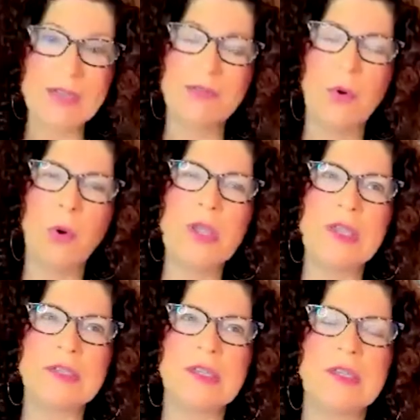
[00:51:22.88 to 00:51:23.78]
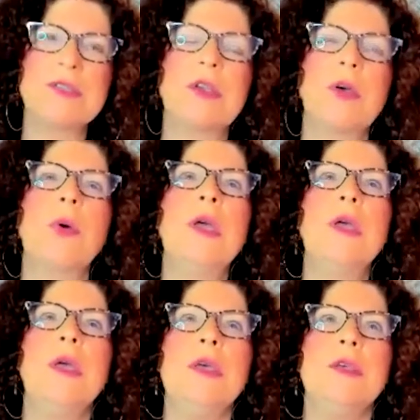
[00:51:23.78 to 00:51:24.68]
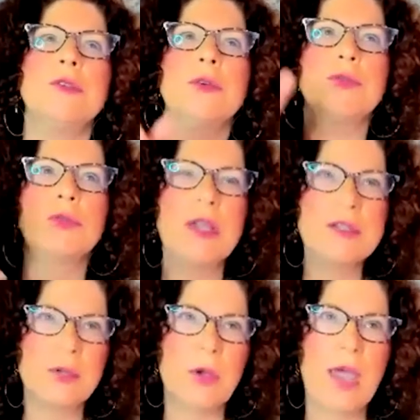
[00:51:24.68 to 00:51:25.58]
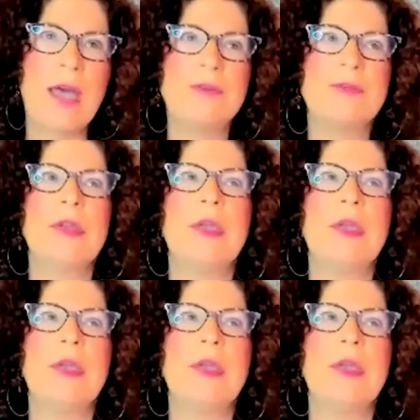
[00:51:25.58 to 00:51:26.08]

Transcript: of orienting so so trust graph